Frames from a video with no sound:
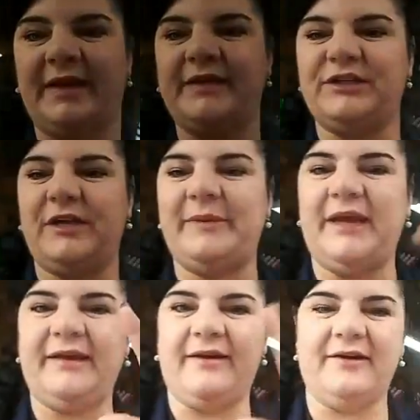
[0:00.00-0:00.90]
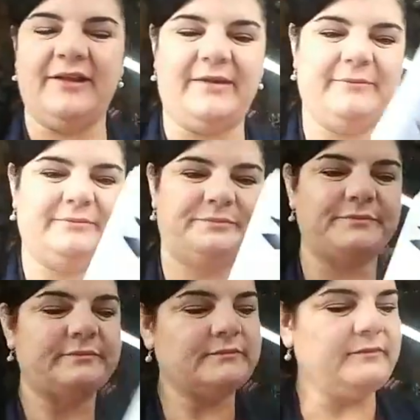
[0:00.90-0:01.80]
Hi, Jamie. Hi, Carla.
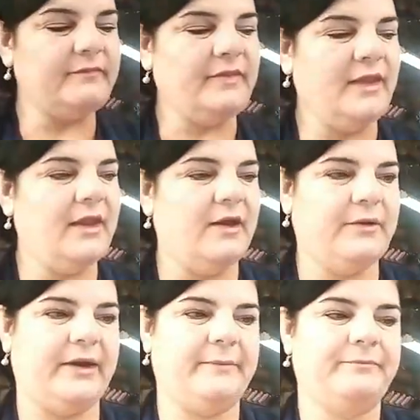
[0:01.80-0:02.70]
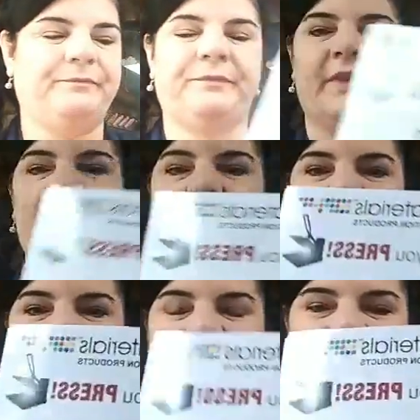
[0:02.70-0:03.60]
Okay.
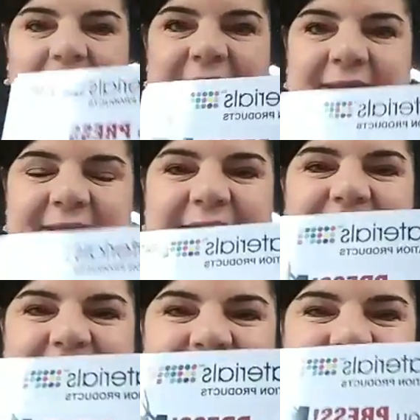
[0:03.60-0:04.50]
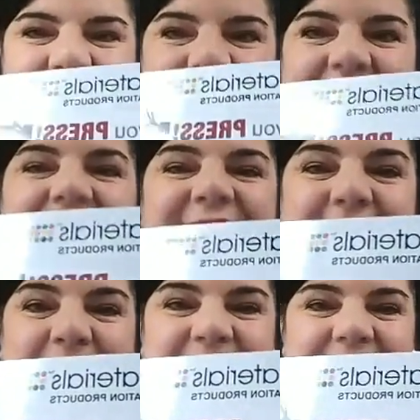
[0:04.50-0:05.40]
Here's
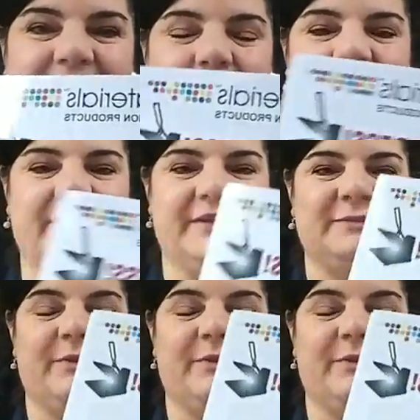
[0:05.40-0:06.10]
the best thing about this